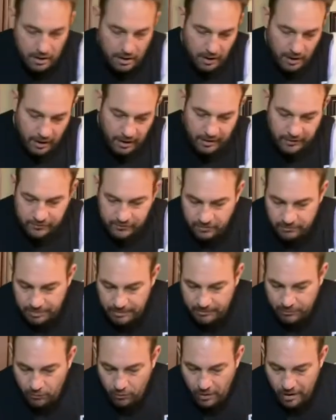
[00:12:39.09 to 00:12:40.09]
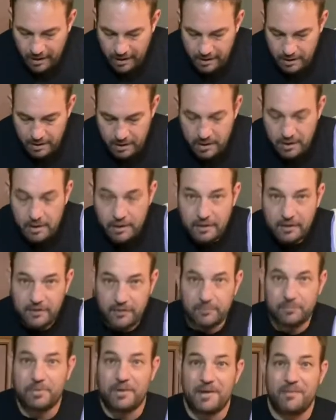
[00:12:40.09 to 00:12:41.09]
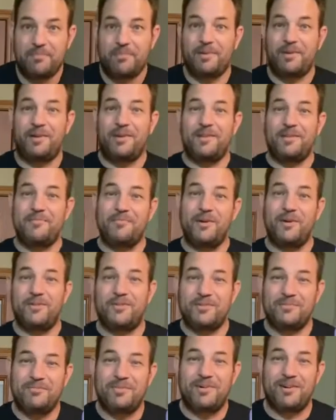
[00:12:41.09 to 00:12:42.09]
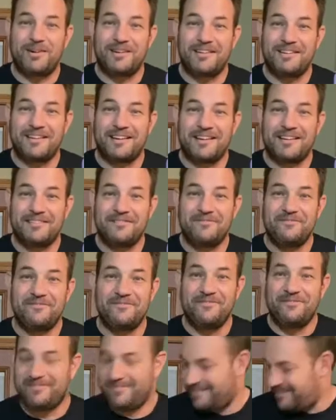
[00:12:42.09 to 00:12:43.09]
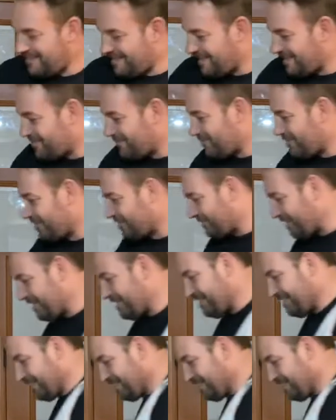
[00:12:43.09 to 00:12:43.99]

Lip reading: Why? Because people are the most important thing in the world, right?